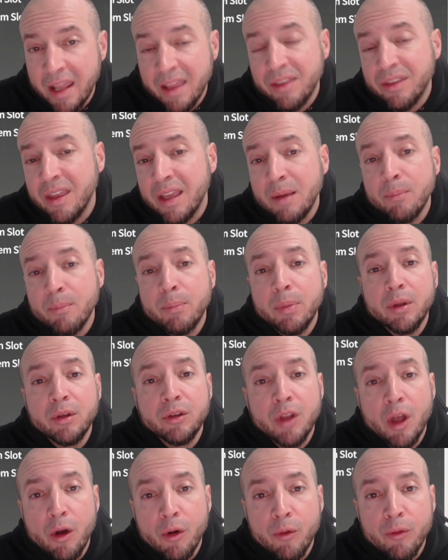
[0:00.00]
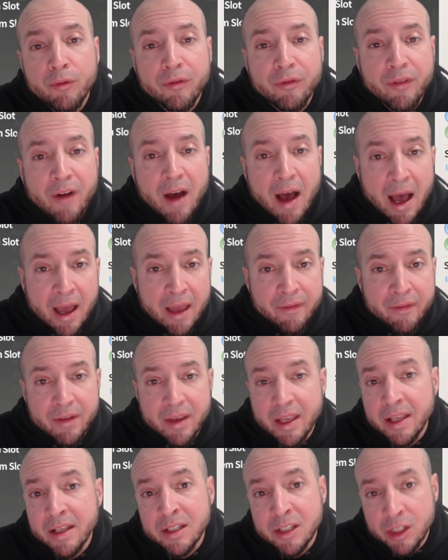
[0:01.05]
Anything below 5
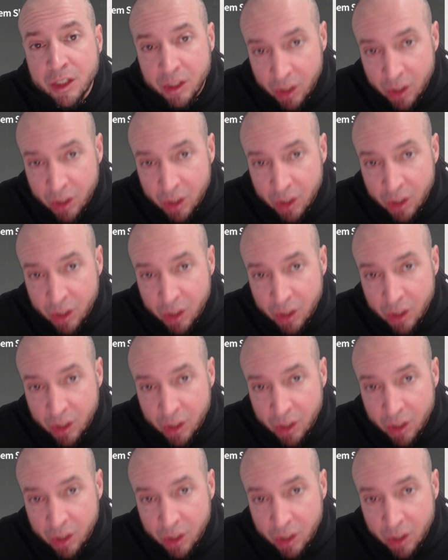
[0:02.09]
is